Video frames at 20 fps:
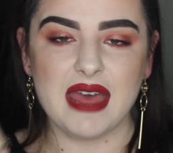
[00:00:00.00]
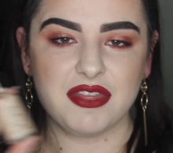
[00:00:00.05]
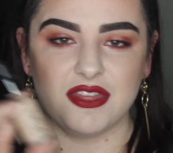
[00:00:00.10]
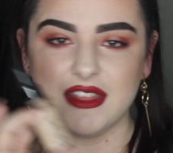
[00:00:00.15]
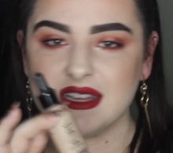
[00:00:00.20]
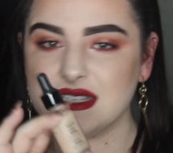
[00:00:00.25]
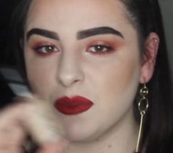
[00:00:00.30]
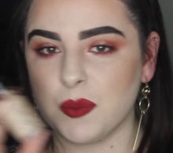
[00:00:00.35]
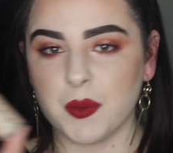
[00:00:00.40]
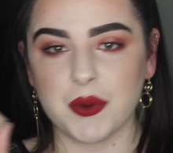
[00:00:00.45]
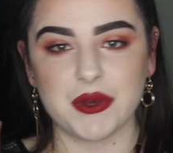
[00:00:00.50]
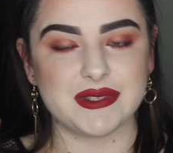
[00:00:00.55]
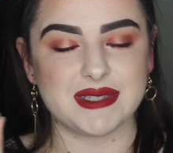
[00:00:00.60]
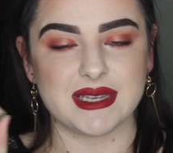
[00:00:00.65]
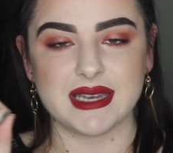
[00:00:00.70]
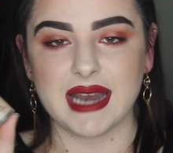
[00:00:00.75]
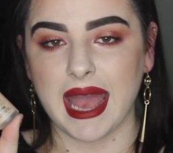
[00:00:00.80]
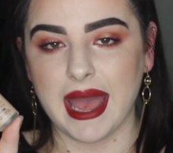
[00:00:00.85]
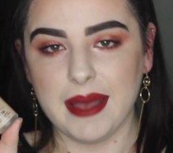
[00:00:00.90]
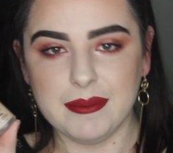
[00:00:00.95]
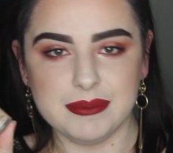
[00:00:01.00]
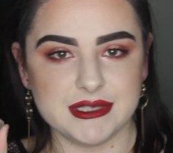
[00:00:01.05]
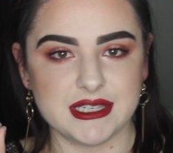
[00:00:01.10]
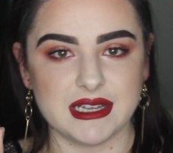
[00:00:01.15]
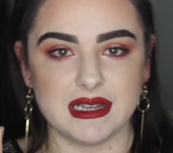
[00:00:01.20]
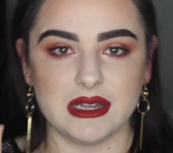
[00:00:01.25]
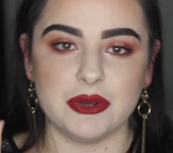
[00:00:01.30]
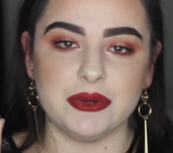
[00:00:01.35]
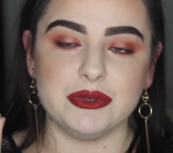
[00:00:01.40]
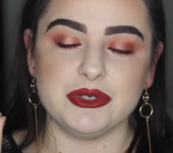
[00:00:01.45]
This works an
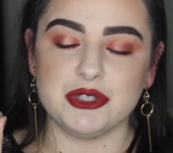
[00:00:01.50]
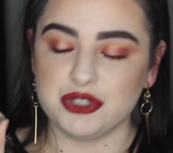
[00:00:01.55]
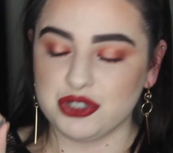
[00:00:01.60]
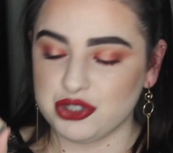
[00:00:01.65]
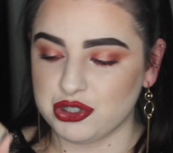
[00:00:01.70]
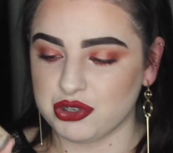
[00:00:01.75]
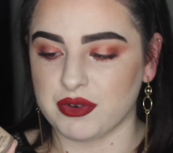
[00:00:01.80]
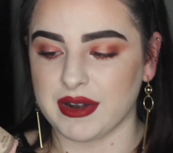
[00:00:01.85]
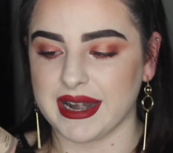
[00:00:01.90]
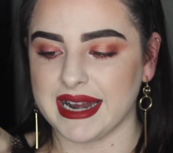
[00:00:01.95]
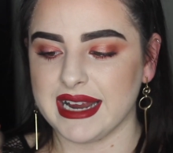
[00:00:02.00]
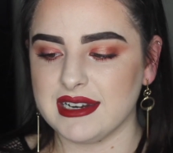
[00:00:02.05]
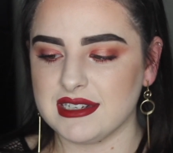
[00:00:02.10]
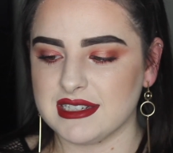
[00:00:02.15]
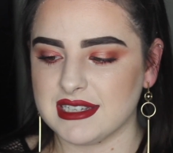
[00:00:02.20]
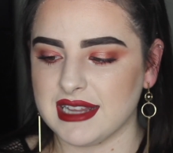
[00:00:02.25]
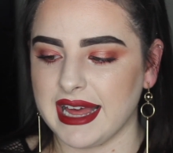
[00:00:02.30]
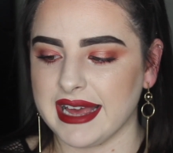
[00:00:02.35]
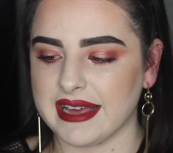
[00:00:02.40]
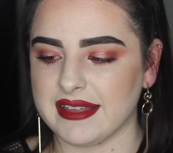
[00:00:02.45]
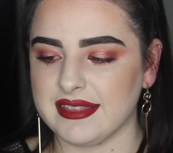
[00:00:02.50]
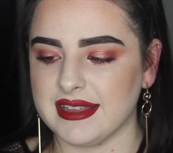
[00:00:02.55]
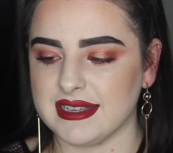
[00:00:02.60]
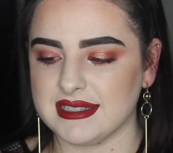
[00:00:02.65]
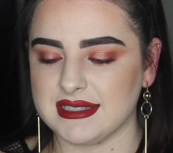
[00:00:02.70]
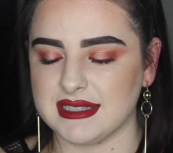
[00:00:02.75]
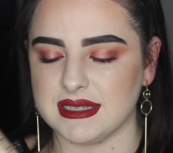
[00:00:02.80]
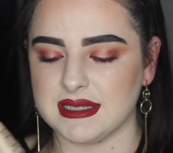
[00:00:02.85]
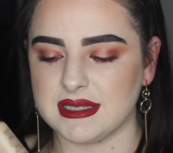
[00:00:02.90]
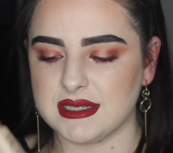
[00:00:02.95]
absolute treat. Like,
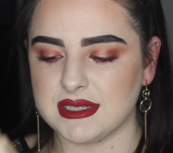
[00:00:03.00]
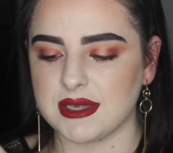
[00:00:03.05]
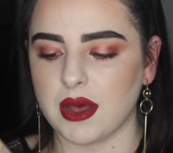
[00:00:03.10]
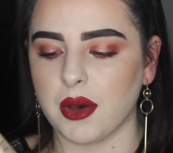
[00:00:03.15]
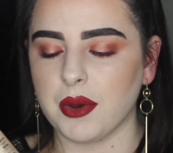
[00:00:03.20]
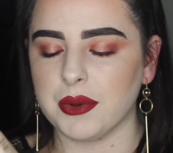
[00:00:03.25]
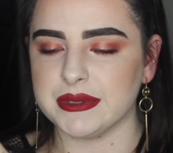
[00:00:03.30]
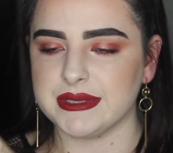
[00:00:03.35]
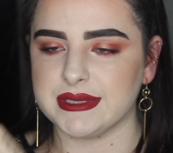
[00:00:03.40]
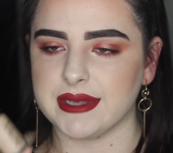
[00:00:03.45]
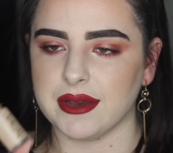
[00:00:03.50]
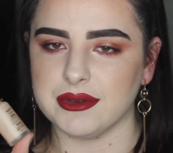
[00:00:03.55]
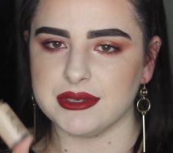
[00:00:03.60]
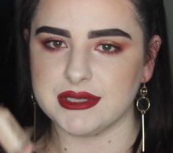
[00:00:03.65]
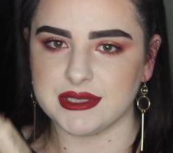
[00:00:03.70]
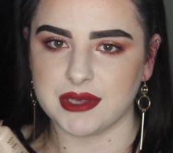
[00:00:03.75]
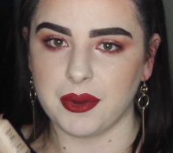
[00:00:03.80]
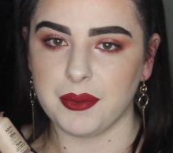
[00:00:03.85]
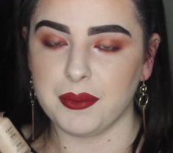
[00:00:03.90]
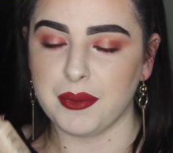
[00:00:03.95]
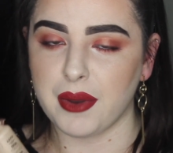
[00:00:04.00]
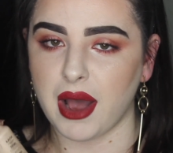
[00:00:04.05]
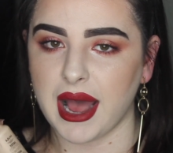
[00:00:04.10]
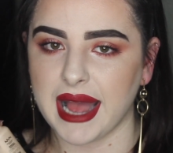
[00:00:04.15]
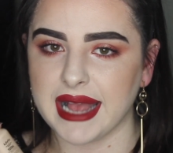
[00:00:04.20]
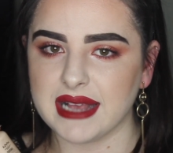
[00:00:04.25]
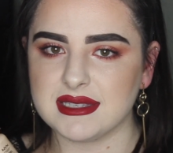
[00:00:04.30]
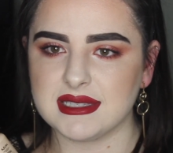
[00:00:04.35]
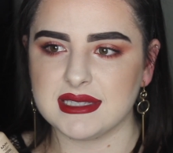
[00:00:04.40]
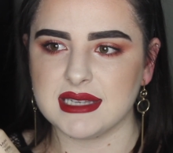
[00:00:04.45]
this is so
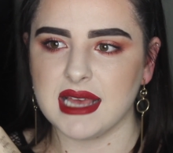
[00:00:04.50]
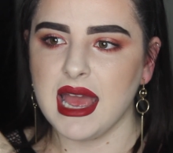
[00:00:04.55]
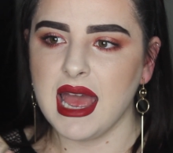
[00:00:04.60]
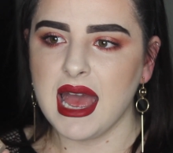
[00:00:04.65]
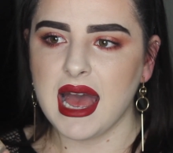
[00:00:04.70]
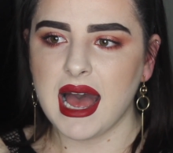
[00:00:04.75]
nice.